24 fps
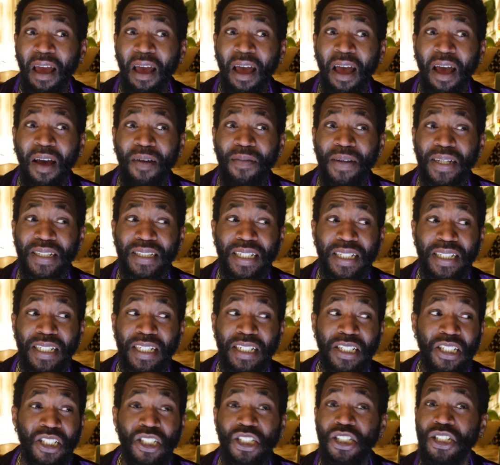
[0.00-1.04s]
I'm not saying
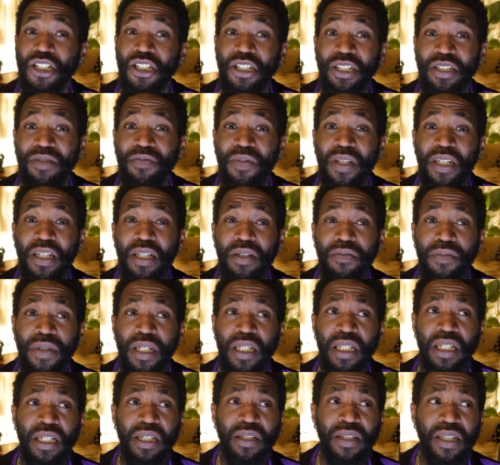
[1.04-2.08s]
that it should be in
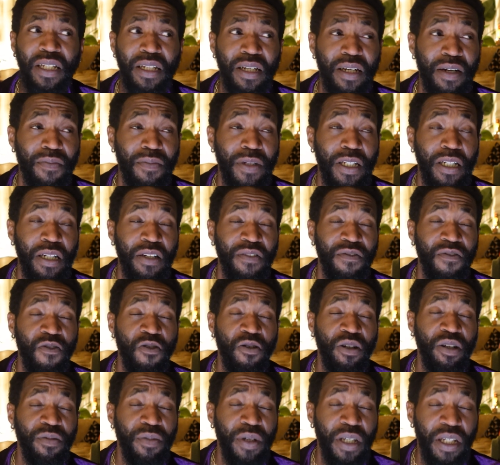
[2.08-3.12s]
media, that I'm looking
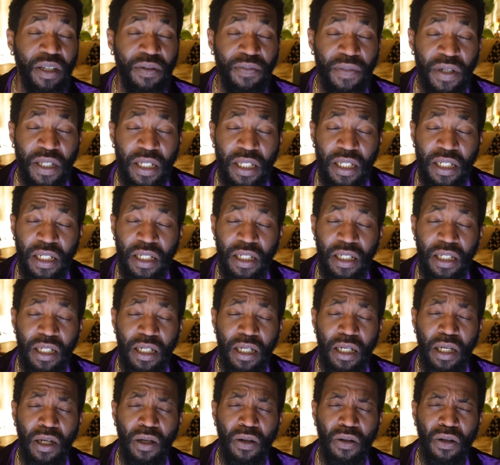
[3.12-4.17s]
for it to be in
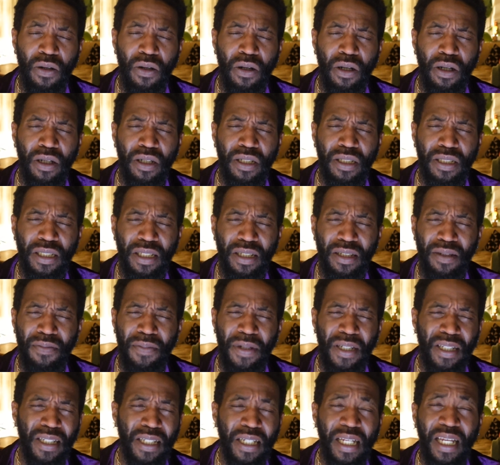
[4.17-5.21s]
media or continue,
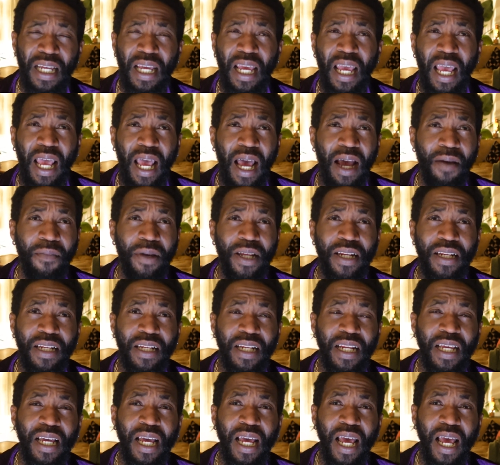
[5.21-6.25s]
but I
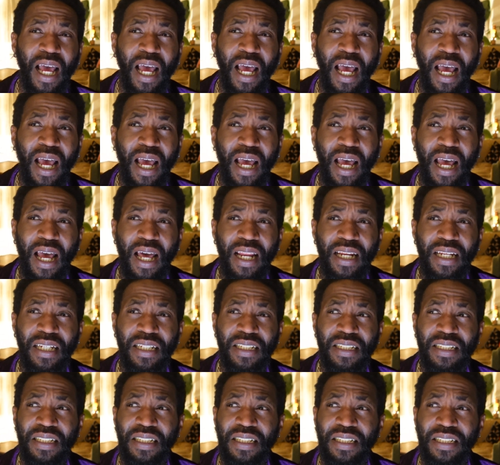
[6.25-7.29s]
mean, I
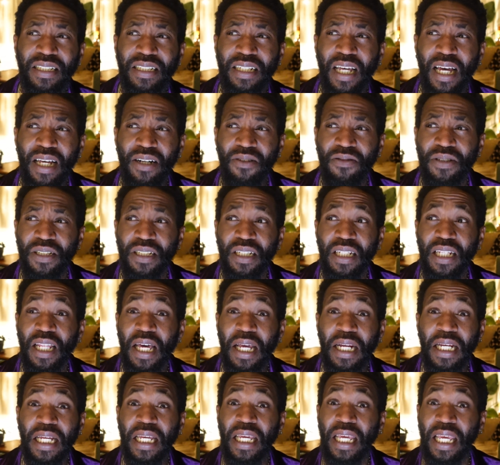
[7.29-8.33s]
don't see a
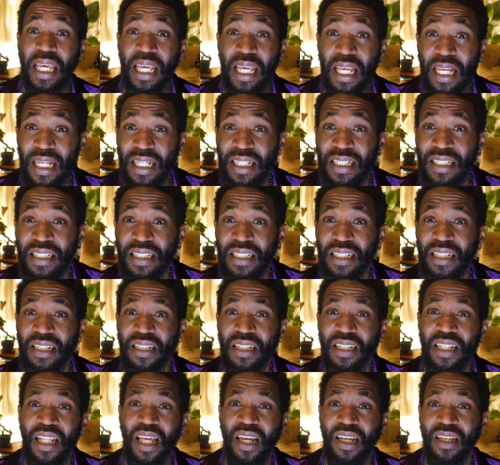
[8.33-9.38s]
lot of kinks
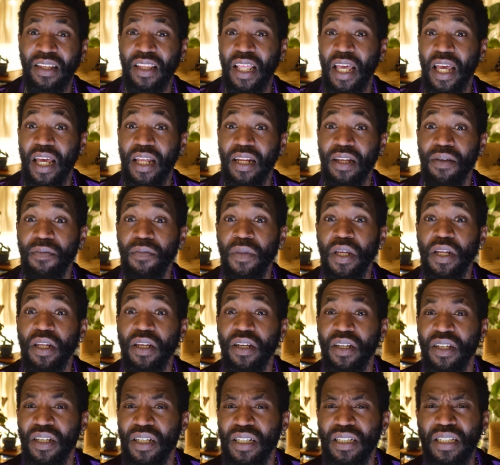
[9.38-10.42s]
like that in
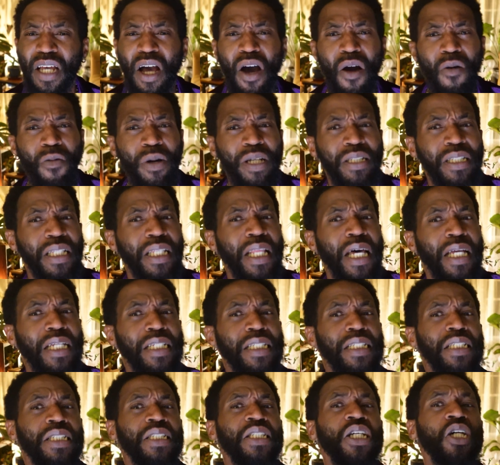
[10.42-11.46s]
media. It's always a lot of
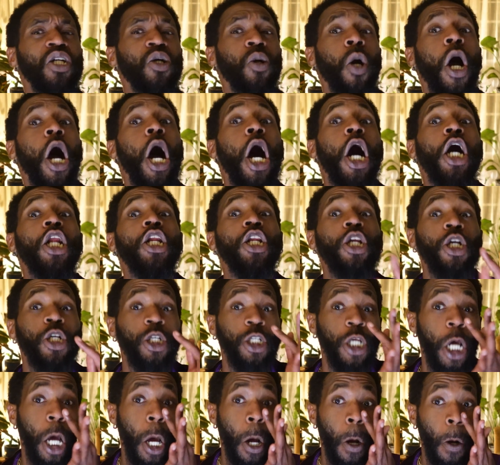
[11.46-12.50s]
subtle
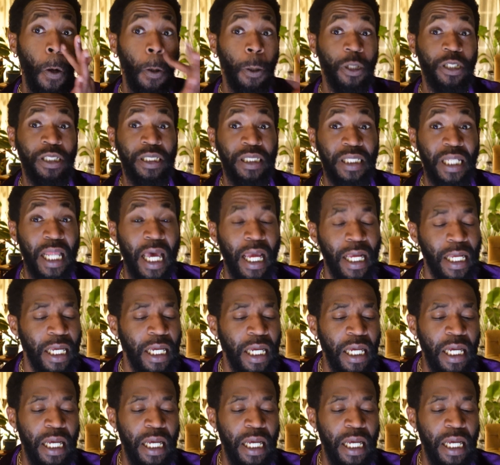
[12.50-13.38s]
undertones. Like